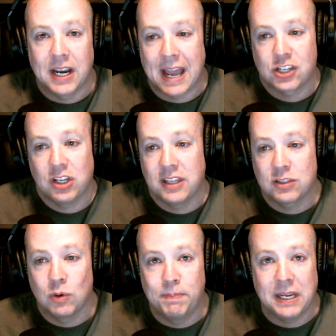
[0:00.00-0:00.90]
And actually,
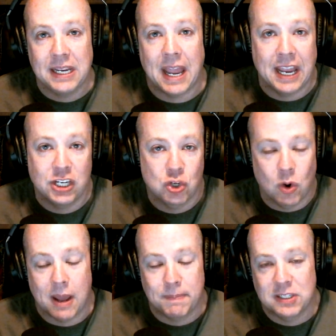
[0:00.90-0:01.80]
this will be a
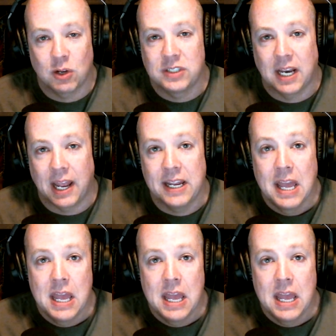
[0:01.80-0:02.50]
short episode today